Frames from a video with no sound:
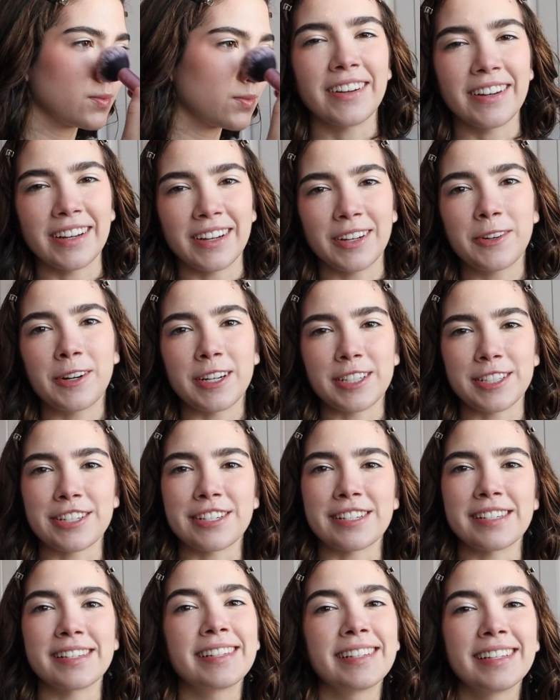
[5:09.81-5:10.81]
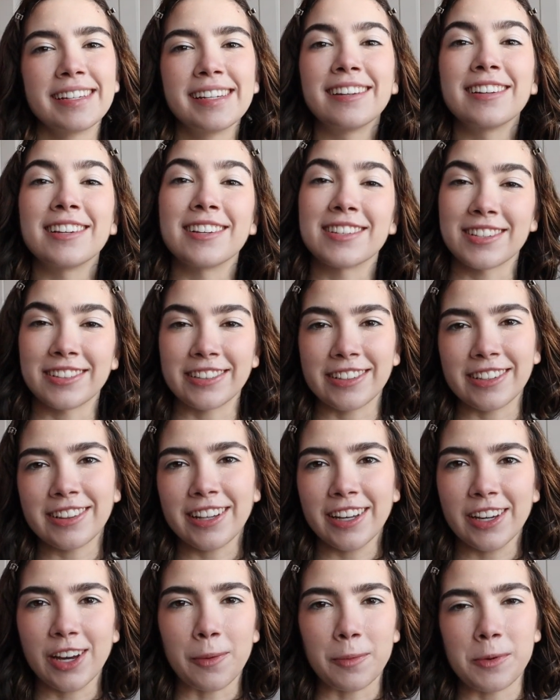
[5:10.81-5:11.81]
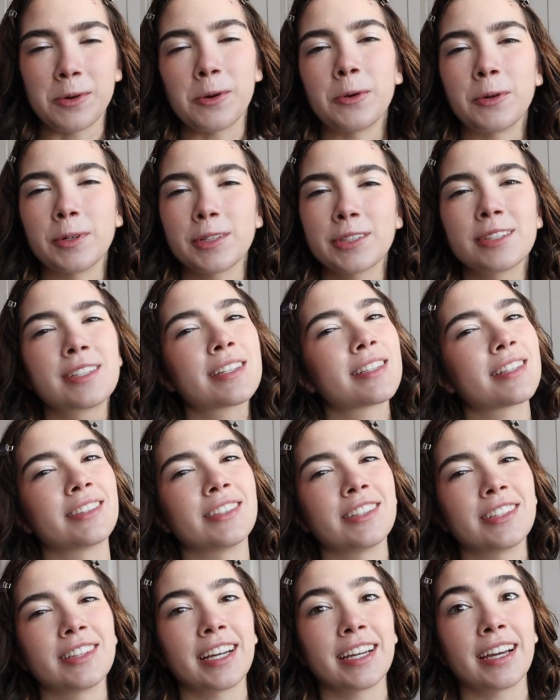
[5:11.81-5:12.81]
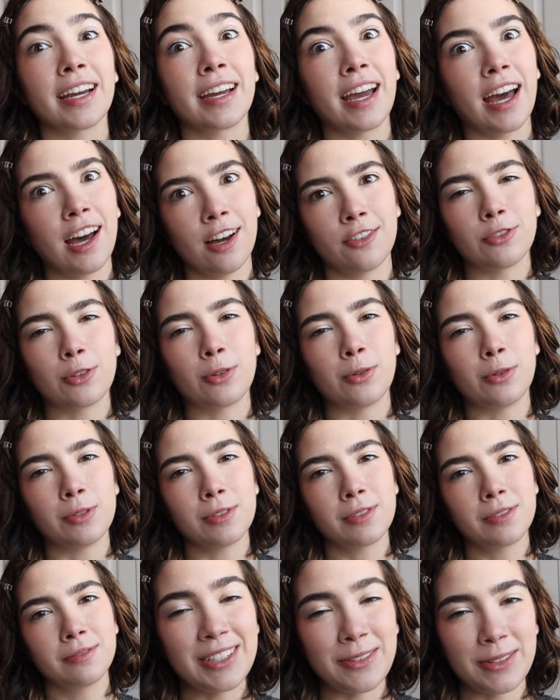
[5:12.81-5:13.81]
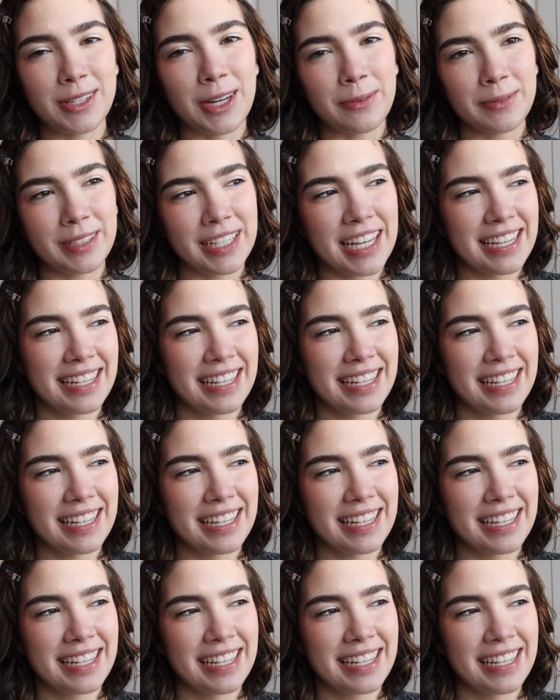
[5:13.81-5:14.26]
Alright, Question. Does it look like I'm cold or does it look like I have a cold? You tell me.